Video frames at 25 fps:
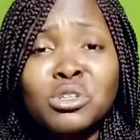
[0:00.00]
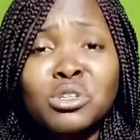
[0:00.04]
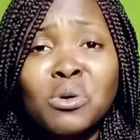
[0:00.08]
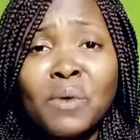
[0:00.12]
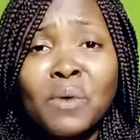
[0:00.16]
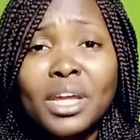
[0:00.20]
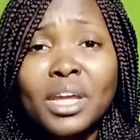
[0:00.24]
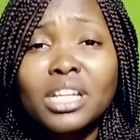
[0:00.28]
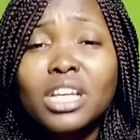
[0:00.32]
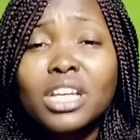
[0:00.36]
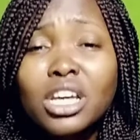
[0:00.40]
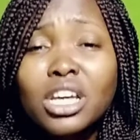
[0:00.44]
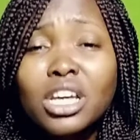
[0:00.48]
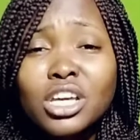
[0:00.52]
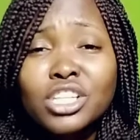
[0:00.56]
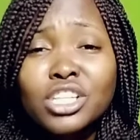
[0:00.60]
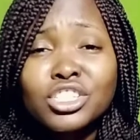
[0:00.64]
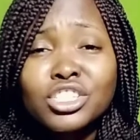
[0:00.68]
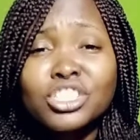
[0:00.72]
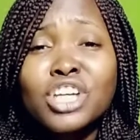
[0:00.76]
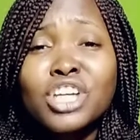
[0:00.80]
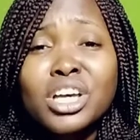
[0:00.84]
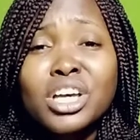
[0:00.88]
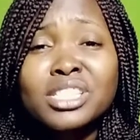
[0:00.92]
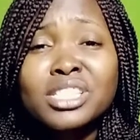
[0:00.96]
doing?
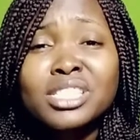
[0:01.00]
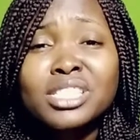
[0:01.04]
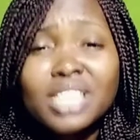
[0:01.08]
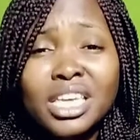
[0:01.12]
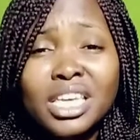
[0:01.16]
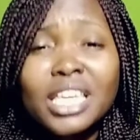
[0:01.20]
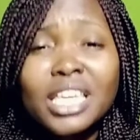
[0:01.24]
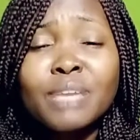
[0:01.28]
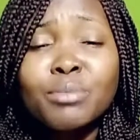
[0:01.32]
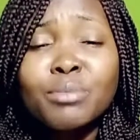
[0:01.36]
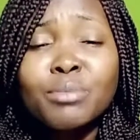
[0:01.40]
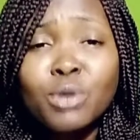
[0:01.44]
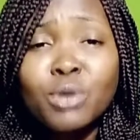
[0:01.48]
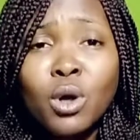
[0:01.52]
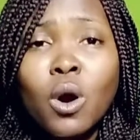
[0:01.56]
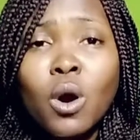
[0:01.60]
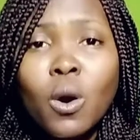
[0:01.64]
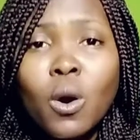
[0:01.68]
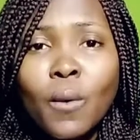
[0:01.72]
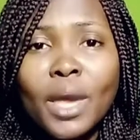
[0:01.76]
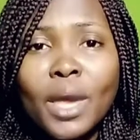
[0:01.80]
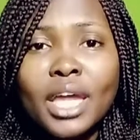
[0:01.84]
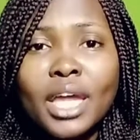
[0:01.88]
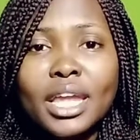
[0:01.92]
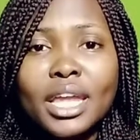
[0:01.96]
Just keep
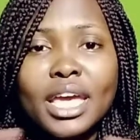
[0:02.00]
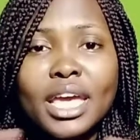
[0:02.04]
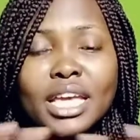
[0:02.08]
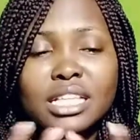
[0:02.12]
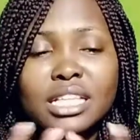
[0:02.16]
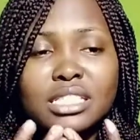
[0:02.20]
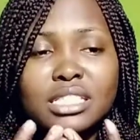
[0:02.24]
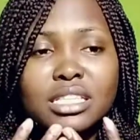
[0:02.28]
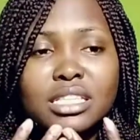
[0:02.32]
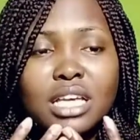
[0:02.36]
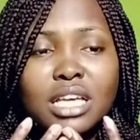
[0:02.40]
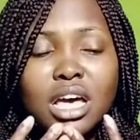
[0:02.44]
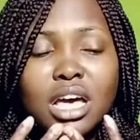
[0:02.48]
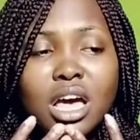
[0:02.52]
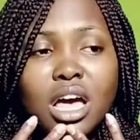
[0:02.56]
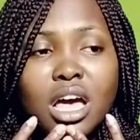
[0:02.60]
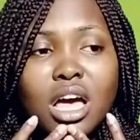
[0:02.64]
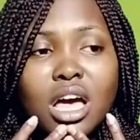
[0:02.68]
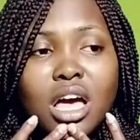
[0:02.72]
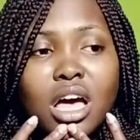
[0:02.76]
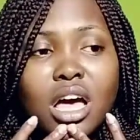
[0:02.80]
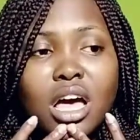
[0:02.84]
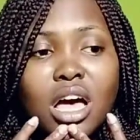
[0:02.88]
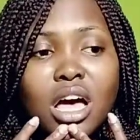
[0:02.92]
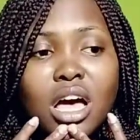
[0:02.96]
going. It's
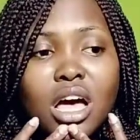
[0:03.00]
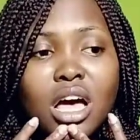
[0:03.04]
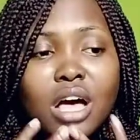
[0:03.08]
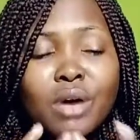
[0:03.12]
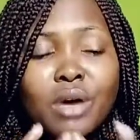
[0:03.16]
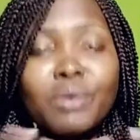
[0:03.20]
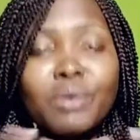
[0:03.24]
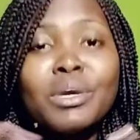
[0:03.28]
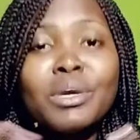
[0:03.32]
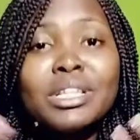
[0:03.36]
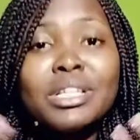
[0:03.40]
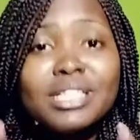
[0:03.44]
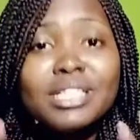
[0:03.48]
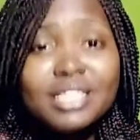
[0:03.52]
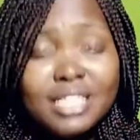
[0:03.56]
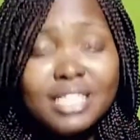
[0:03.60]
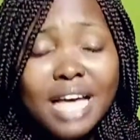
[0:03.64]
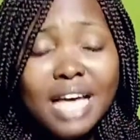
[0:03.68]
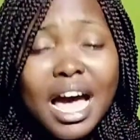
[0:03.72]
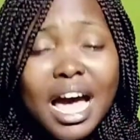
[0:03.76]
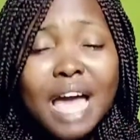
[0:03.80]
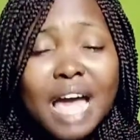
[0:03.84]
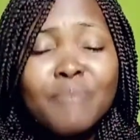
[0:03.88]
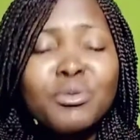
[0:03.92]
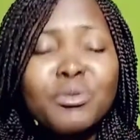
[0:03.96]
in
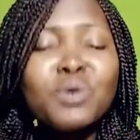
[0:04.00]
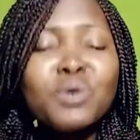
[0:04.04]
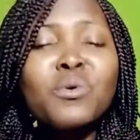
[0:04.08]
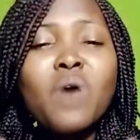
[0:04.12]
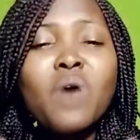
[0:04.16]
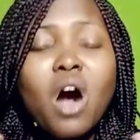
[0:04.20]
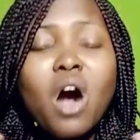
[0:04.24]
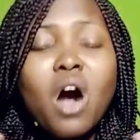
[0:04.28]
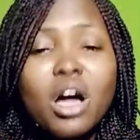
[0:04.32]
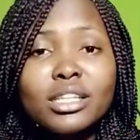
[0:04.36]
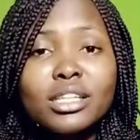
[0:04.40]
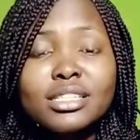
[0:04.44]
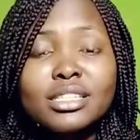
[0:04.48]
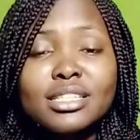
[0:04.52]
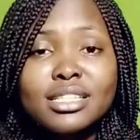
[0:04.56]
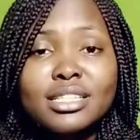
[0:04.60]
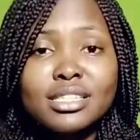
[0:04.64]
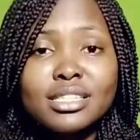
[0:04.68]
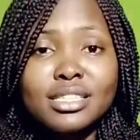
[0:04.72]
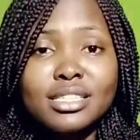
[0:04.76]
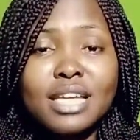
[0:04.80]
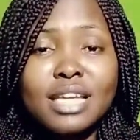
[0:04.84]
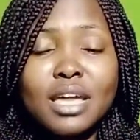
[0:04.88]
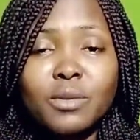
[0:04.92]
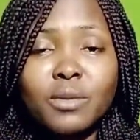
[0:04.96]
time you will
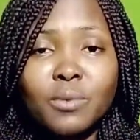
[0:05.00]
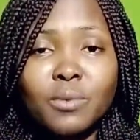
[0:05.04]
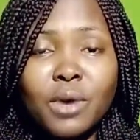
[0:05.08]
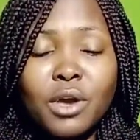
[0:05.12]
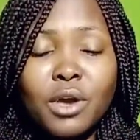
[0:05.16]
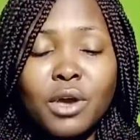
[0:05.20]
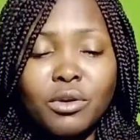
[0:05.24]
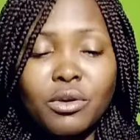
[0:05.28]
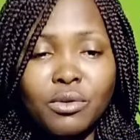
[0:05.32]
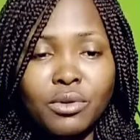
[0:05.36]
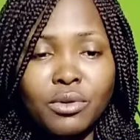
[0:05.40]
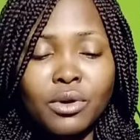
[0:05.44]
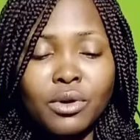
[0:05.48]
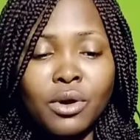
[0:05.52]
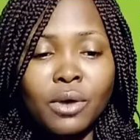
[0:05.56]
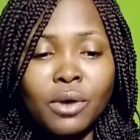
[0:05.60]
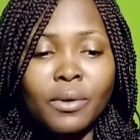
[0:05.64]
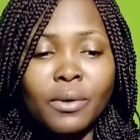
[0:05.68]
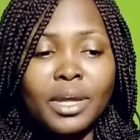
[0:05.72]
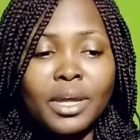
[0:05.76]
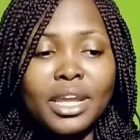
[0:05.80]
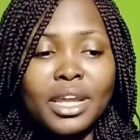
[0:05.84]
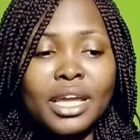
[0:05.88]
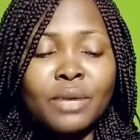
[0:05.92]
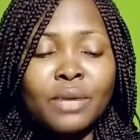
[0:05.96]
understand where you're
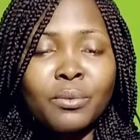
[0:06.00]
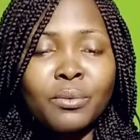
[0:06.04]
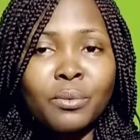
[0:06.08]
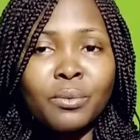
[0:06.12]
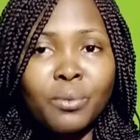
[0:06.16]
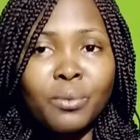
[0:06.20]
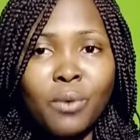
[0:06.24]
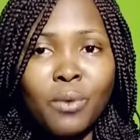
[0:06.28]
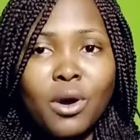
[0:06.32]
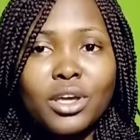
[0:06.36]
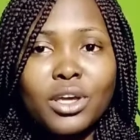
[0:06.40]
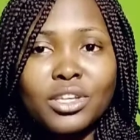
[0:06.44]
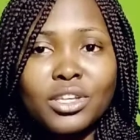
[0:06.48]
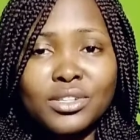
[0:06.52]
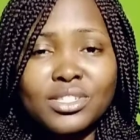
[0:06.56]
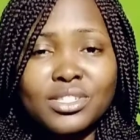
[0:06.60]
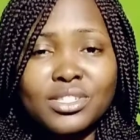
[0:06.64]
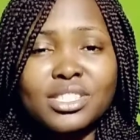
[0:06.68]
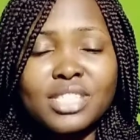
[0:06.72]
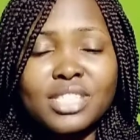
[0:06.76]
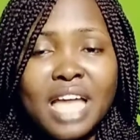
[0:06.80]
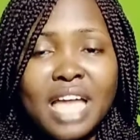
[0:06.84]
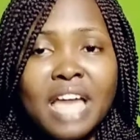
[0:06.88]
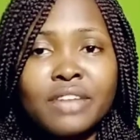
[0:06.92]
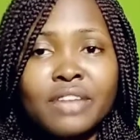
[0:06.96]
going and what you
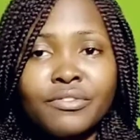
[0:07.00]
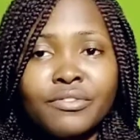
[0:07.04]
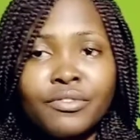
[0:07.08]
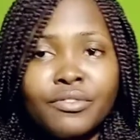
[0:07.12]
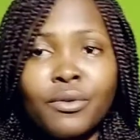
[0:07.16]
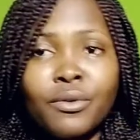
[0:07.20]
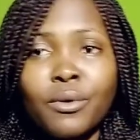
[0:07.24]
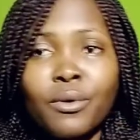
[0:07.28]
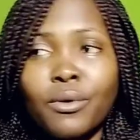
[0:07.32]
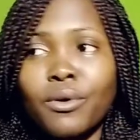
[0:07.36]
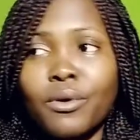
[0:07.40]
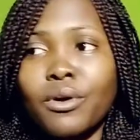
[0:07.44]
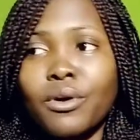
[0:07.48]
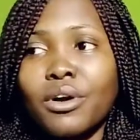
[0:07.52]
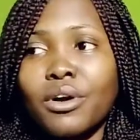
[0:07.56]
stand for.